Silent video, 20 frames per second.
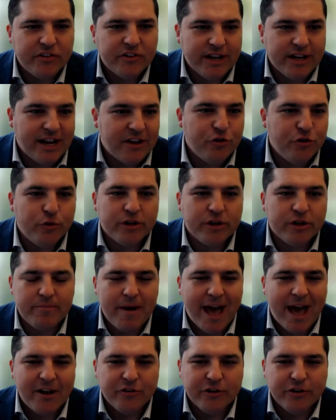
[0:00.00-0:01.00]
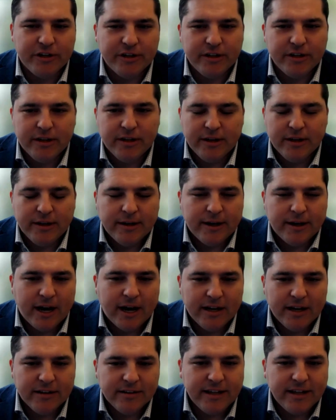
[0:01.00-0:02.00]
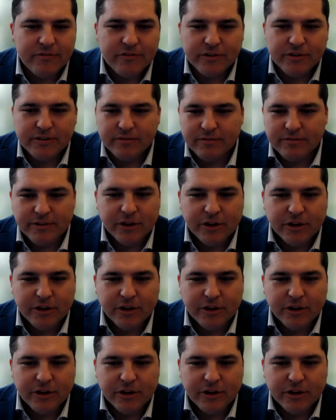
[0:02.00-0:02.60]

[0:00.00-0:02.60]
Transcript: And as you can imagine, given